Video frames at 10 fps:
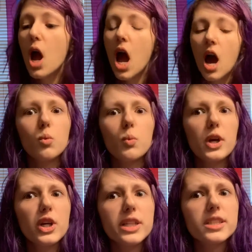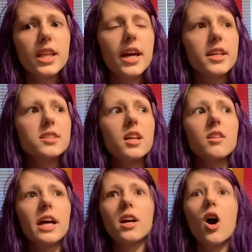The weirdest things to
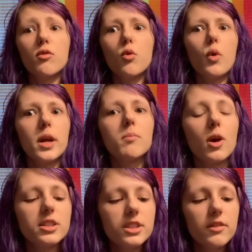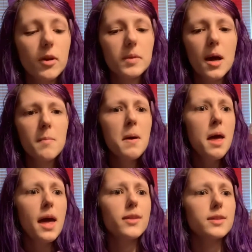like avoid purchasing from them
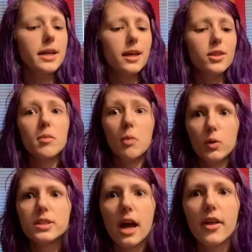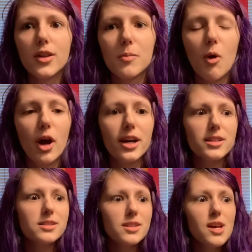and like get the most out of their products